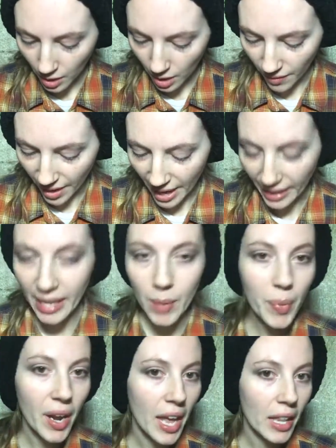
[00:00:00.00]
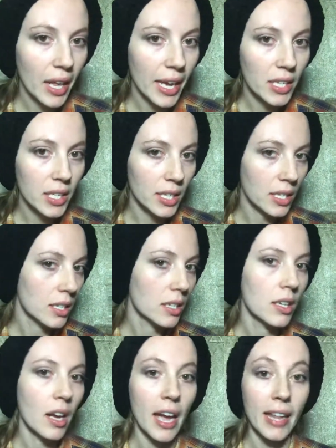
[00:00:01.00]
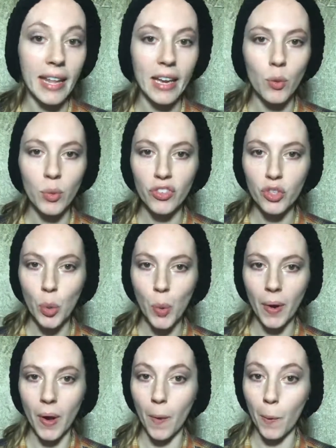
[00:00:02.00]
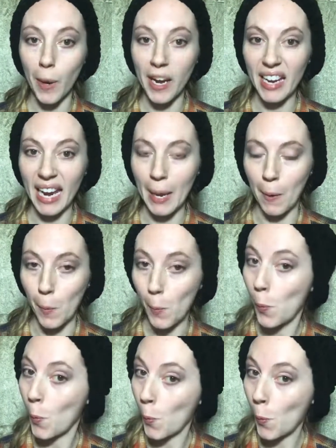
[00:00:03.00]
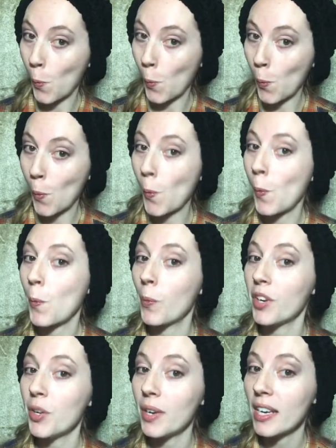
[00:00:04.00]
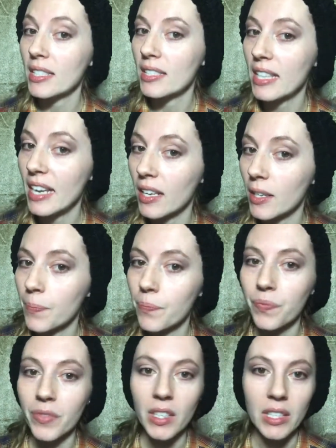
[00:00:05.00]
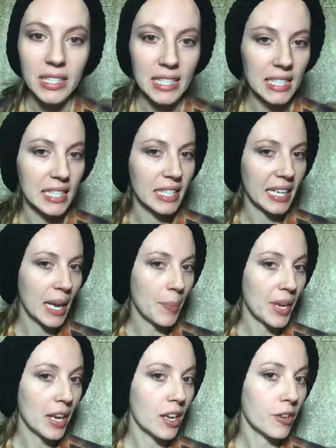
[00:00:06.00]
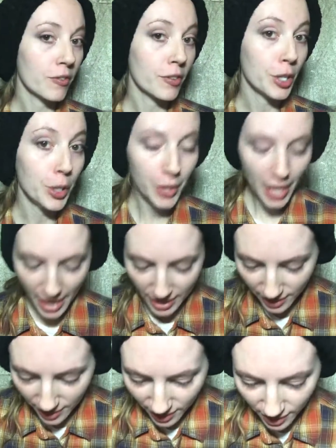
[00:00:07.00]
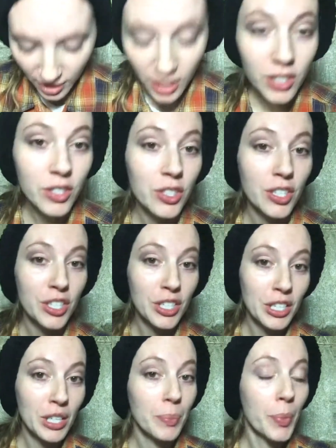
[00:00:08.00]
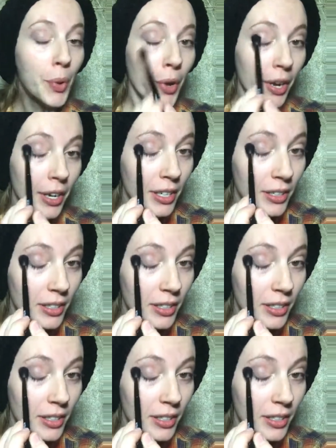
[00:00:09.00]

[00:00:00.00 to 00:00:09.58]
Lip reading: of a highlight, but I like what's going on right now. What do you guys think? Is this glammy enough for you guys? Does it need more?